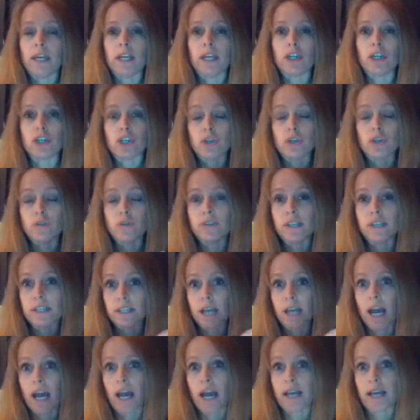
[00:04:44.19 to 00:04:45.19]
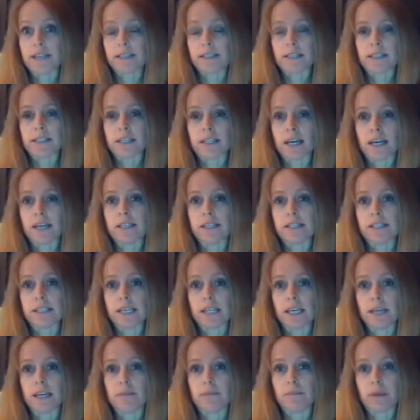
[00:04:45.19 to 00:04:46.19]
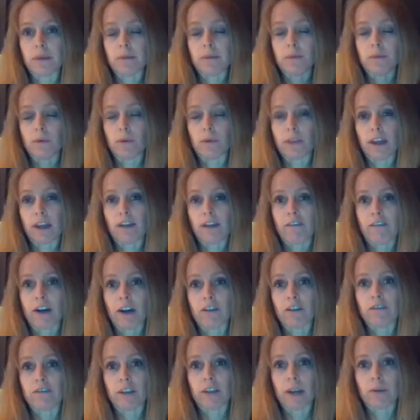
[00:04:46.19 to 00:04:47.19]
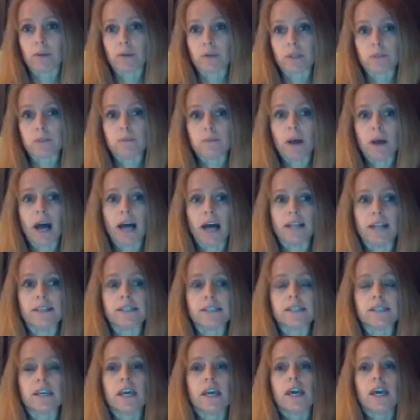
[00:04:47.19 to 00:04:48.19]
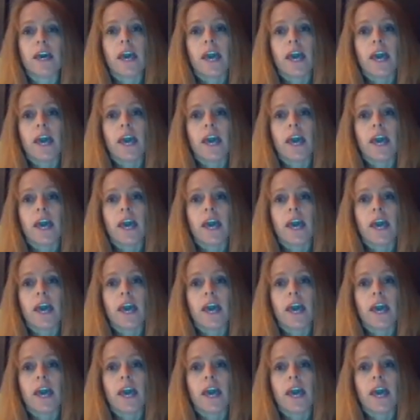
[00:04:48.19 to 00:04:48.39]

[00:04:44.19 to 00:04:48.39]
it shoots as high as it does in people with that fight or flight response,